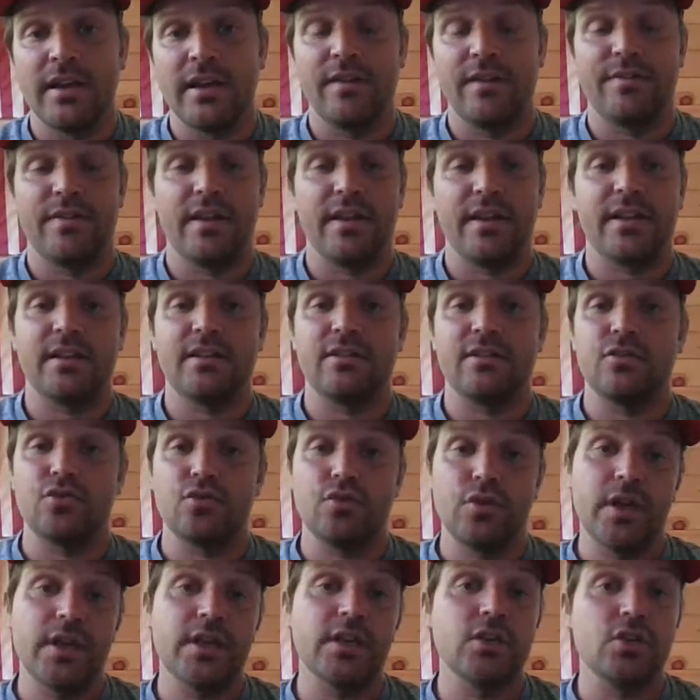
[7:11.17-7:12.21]
If they can
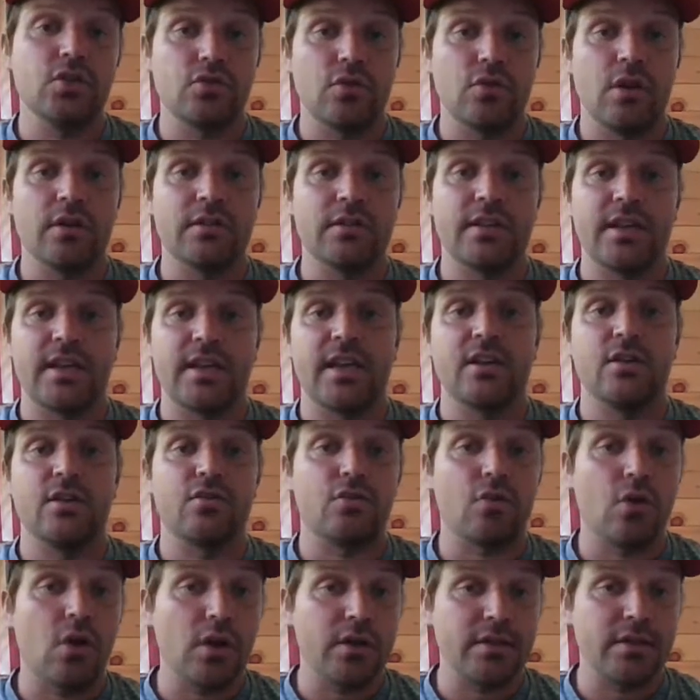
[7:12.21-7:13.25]
create a drug that can
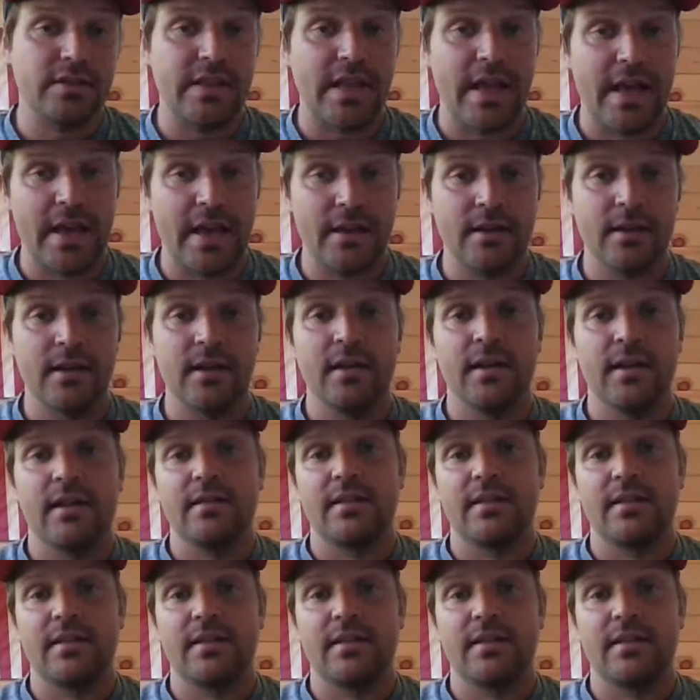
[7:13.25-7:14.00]
cross that,